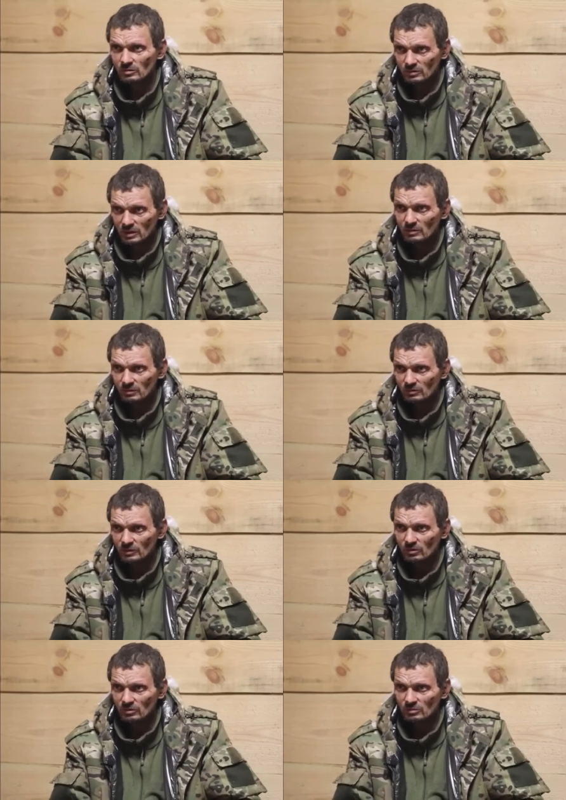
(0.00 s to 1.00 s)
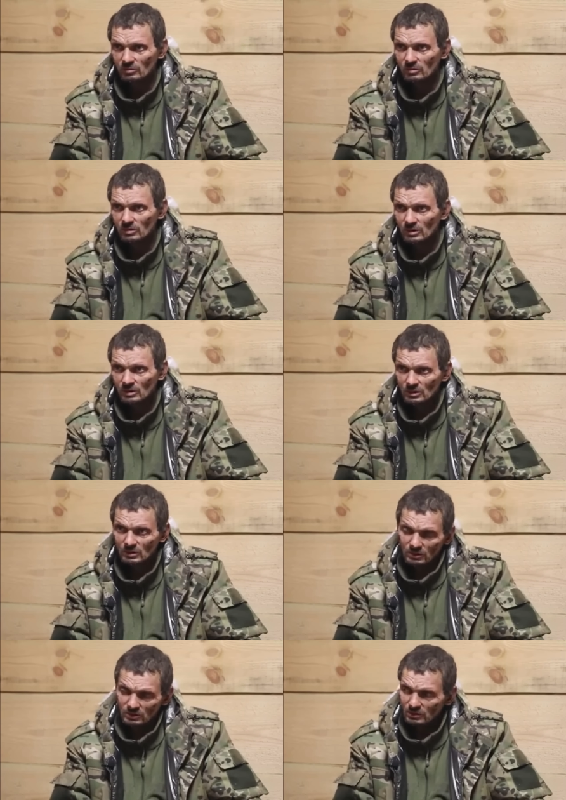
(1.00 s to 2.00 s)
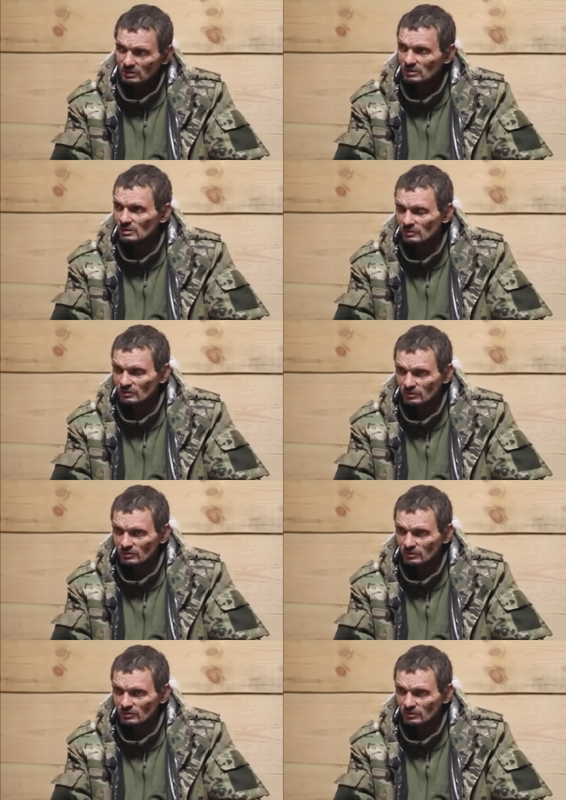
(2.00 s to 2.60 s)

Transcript: in Iskreno, and that's it.